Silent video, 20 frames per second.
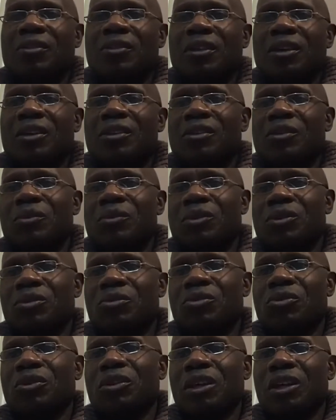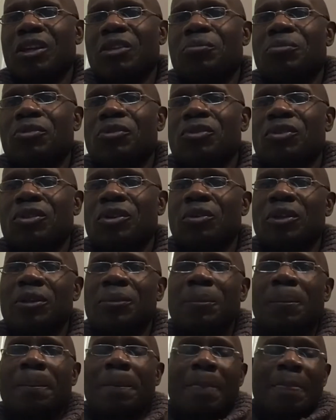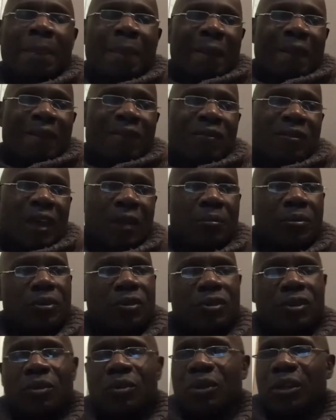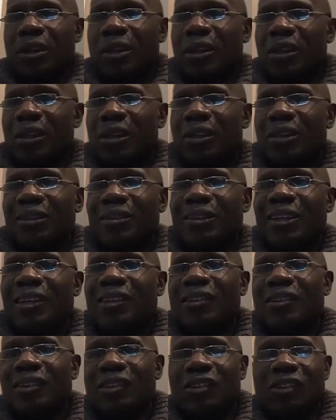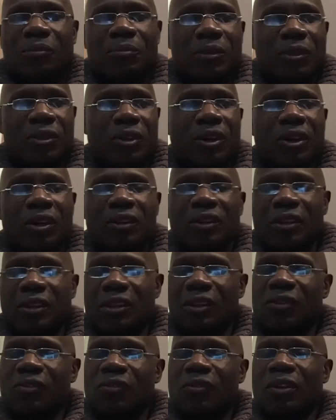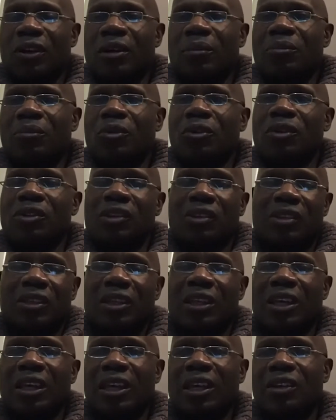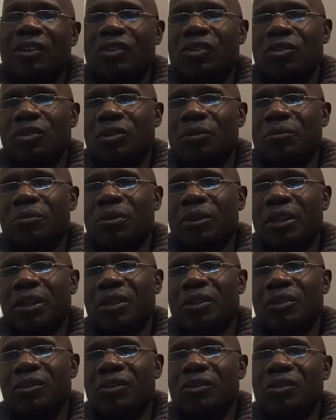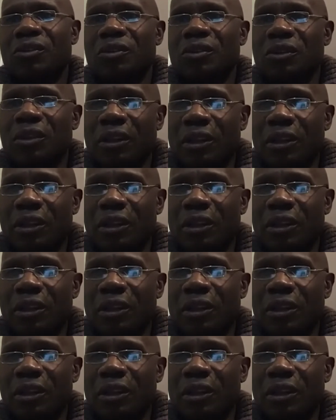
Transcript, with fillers: i think that when you create a persona that persona exists because it is from or existing in a certain place a certain